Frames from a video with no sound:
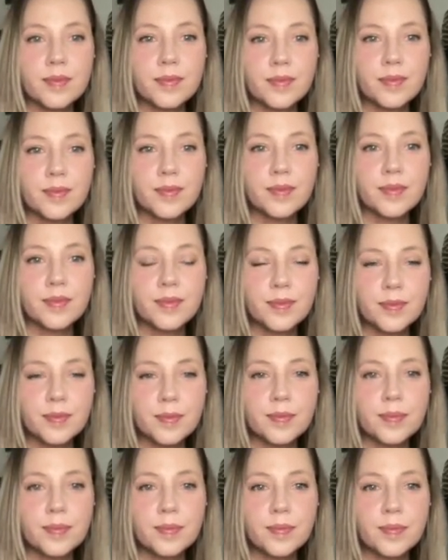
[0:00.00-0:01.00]
across the
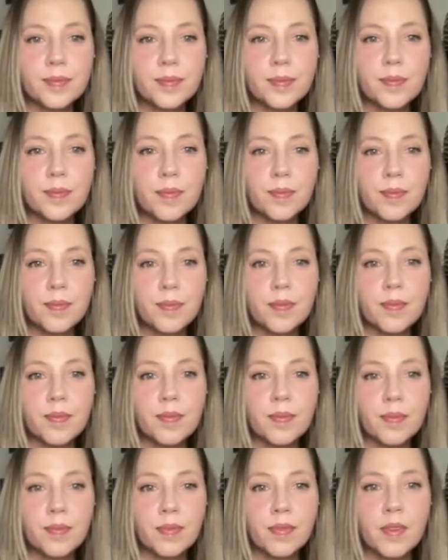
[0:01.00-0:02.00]
board, you
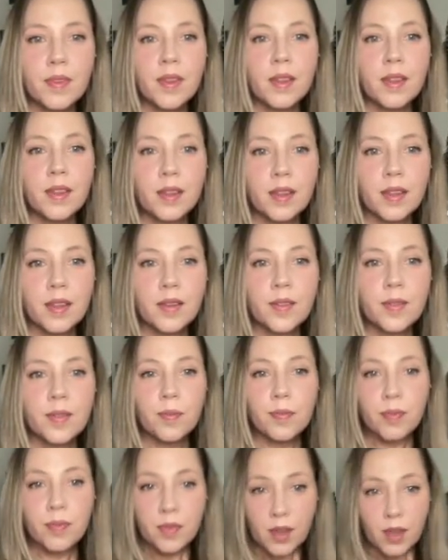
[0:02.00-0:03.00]
know, ETs,
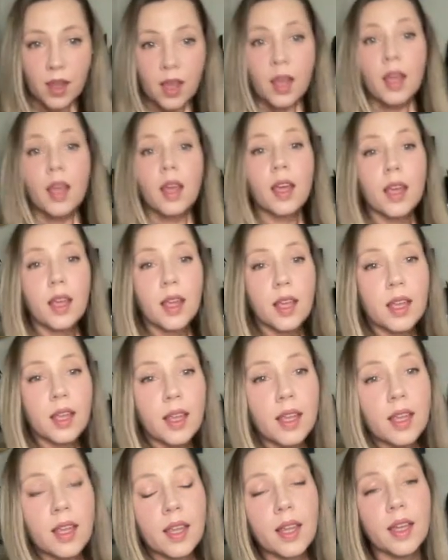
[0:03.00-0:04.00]
UFOs,
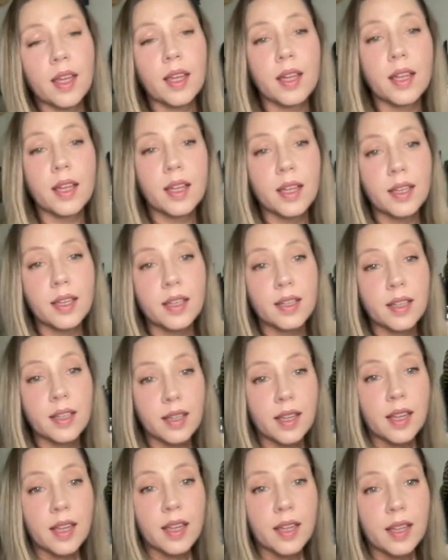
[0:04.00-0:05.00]
paranormal,
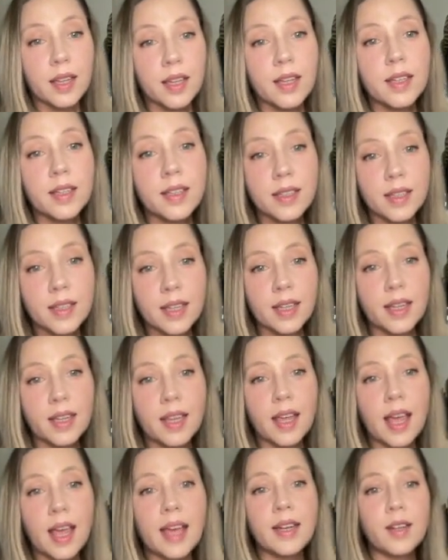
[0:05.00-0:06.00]
cryptids.
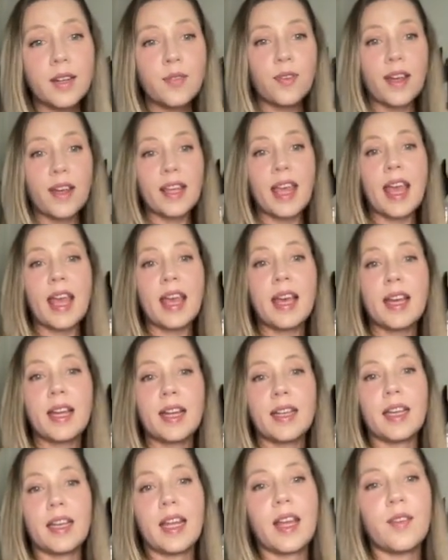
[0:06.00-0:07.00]
And
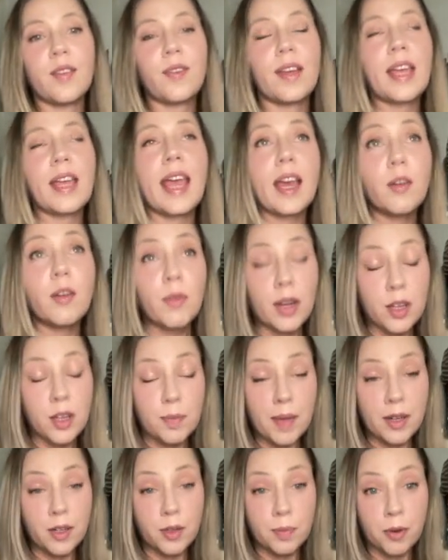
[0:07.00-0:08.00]
if I can
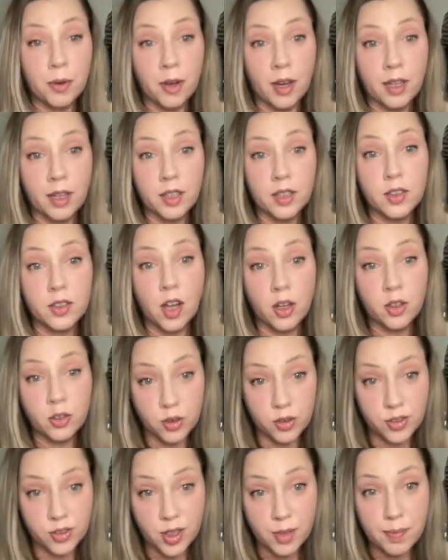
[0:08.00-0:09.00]
recommend a book, Dr.
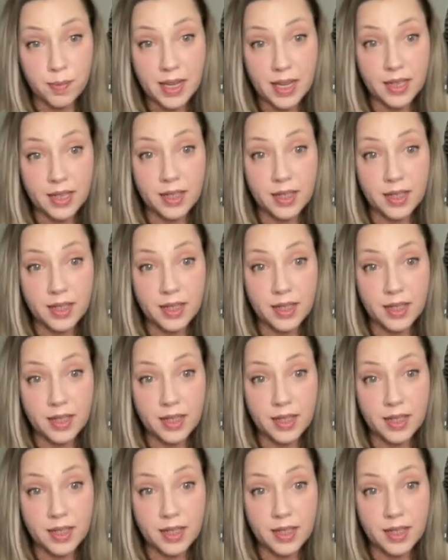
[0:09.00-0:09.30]
Simeon